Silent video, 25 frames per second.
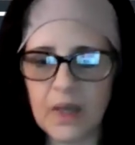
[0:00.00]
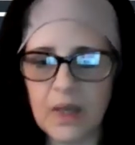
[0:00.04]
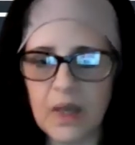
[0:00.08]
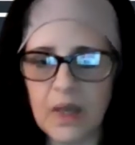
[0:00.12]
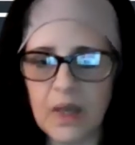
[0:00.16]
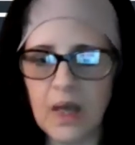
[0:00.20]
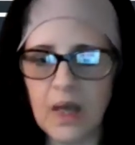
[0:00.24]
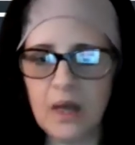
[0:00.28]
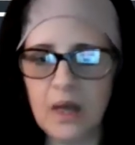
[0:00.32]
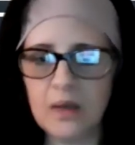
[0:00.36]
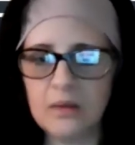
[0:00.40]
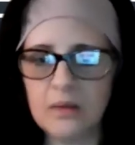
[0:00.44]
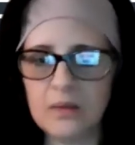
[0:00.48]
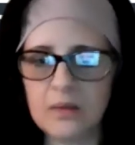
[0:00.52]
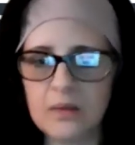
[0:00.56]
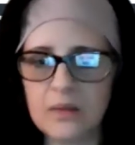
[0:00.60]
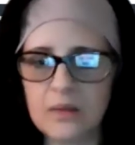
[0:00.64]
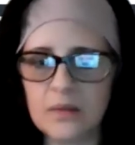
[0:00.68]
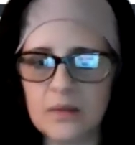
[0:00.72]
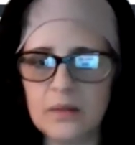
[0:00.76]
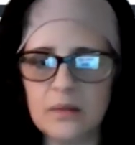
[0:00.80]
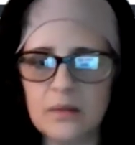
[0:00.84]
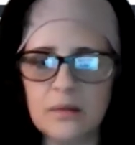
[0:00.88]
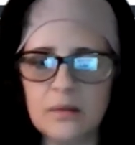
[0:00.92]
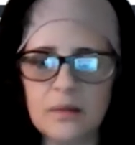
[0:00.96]
and
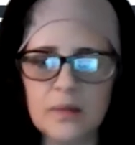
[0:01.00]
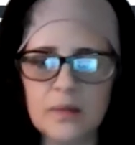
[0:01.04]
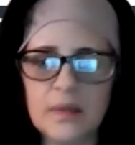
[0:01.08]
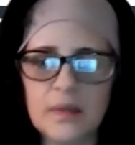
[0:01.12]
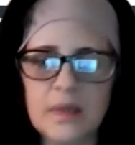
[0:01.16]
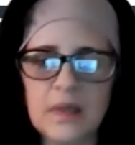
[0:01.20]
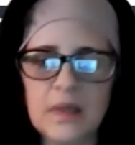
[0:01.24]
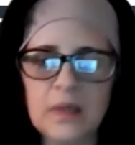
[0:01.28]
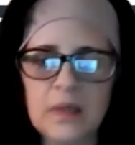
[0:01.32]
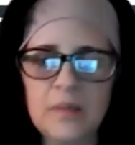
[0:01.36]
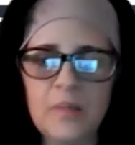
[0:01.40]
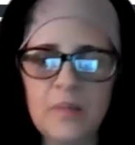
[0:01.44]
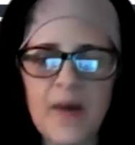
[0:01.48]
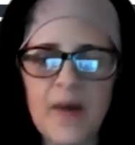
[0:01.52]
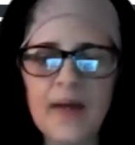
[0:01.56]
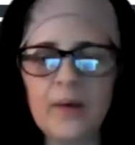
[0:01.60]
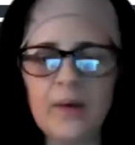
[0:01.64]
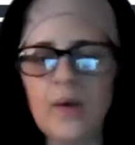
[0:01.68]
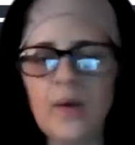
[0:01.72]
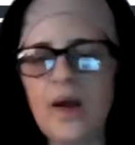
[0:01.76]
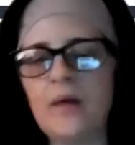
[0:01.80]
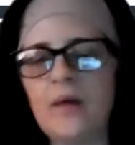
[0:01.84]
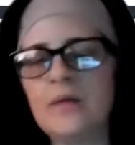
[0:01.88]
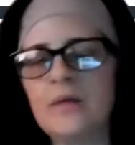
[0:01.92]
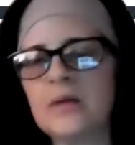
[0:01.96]
the
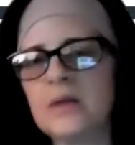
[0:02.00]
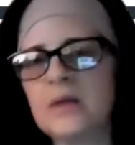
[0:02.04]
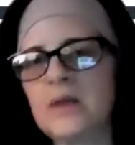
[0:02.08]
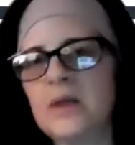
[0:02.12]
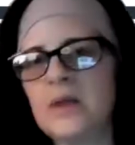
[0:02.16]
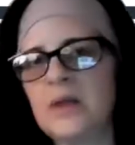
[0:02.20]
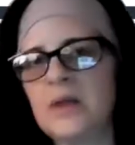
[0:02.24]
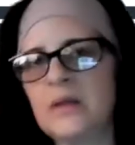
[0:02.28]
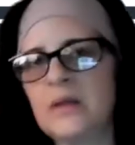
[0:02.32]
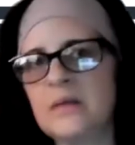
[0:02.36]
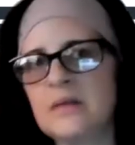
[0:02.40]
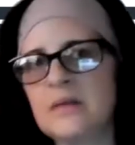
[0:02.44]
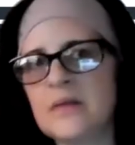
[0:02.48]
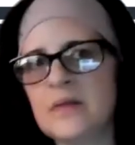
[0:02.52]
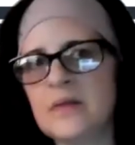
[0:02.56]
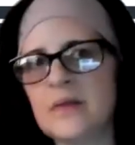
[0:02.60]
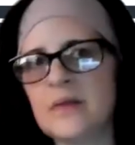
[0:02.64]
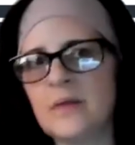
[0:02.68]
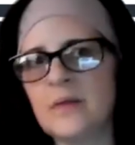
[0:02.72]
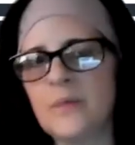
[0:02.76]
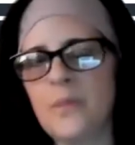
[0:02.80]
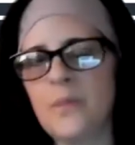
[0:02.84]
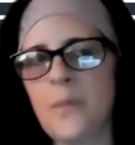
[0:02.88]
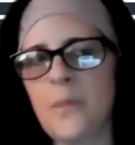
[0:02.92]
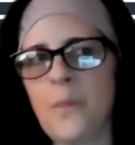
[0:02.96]
background
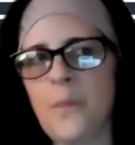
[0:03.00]
is